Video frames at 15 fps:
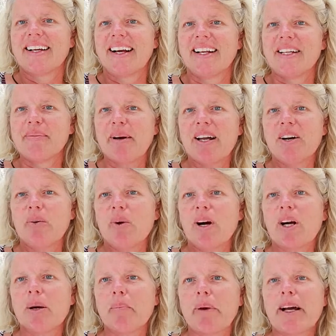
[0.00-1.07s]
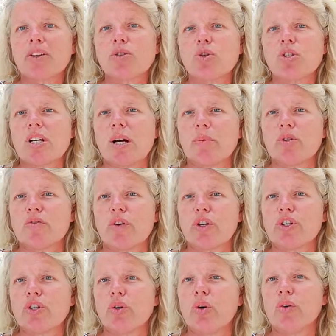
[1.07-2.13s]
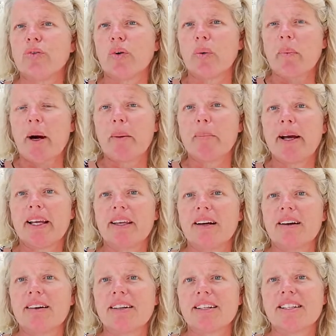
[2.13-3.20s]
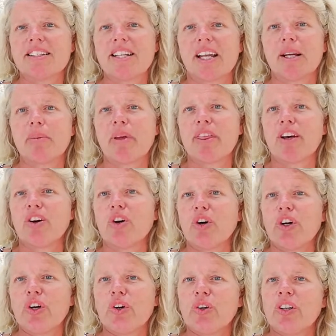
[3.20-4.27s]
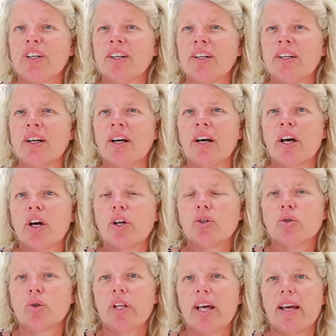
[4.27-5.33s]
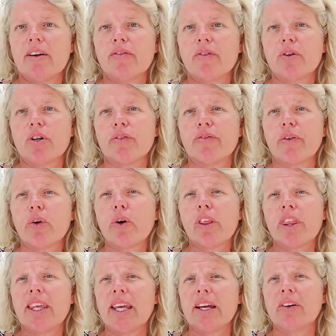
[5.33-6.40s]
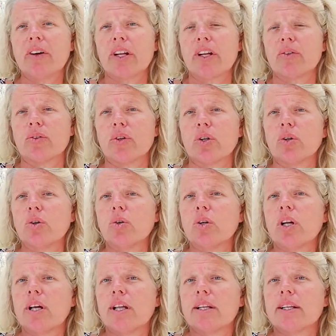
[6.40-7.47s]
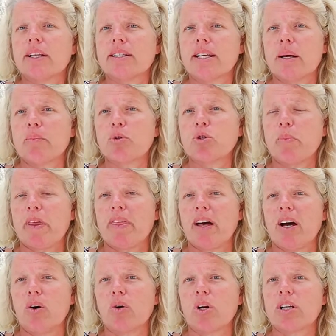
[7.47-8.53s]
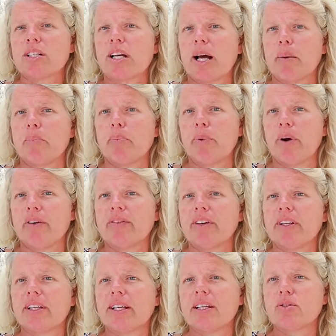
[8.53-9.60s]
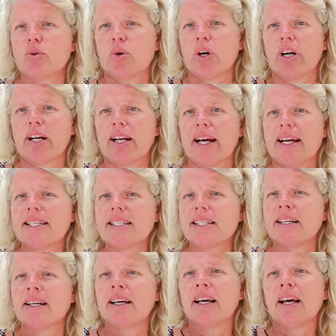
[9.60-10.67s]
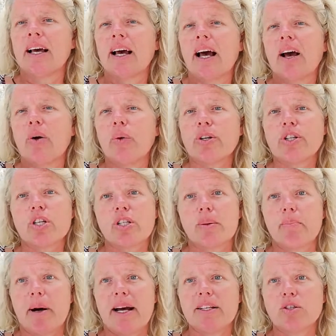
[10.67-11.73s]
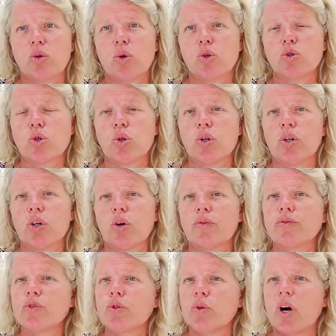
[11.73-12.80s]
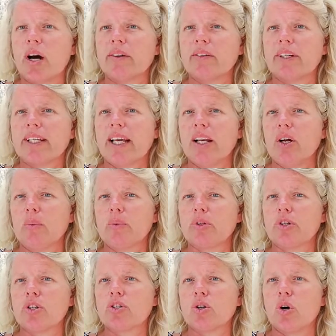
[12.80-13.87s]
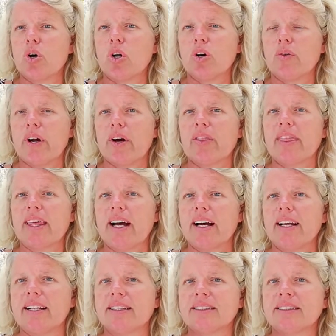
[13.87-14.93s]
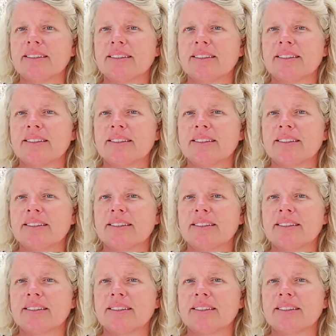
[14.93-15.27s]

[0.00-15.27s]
Kalimera, welcome back to Samos Virtual from our backyard in sunny Pythagorio. Today, for the fourth year in a row, the Samos Pythagoras Cup Brevet is organized, which is a bicycle tour of 200 kilometers all around the island.